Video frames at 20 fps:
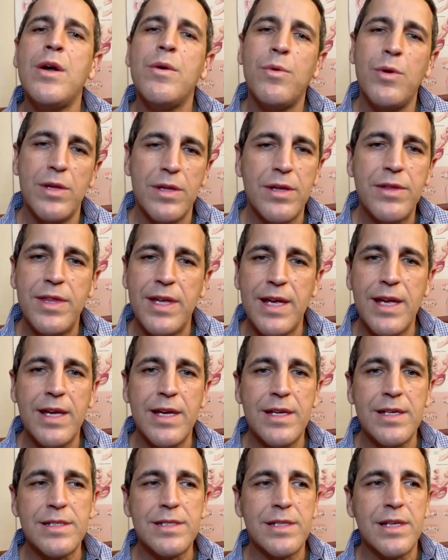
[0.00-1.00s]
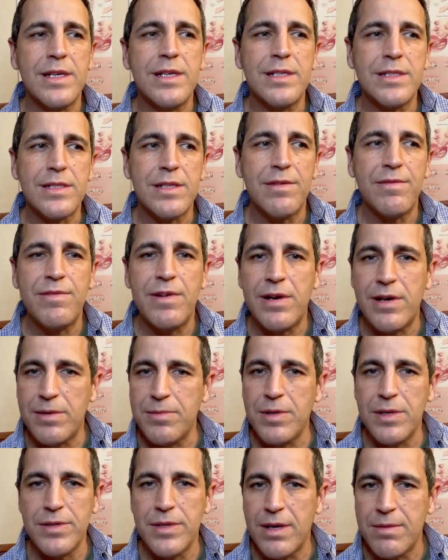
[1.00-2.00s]
Well, the thing is, it's a
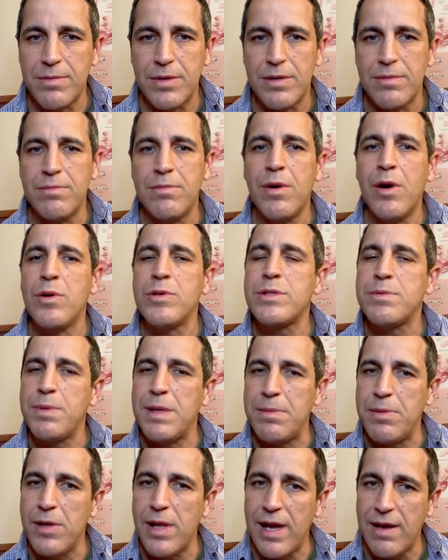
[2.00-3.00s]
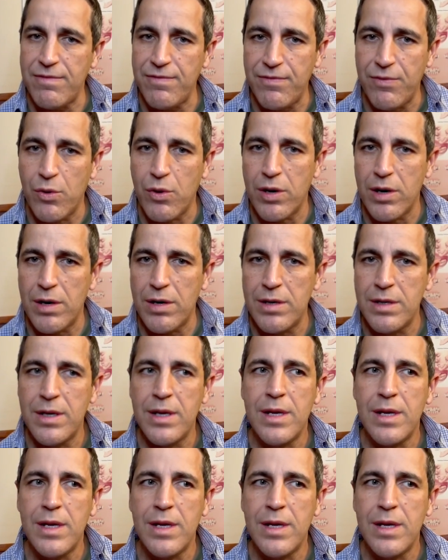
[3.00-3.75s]
variable number. Most people have four,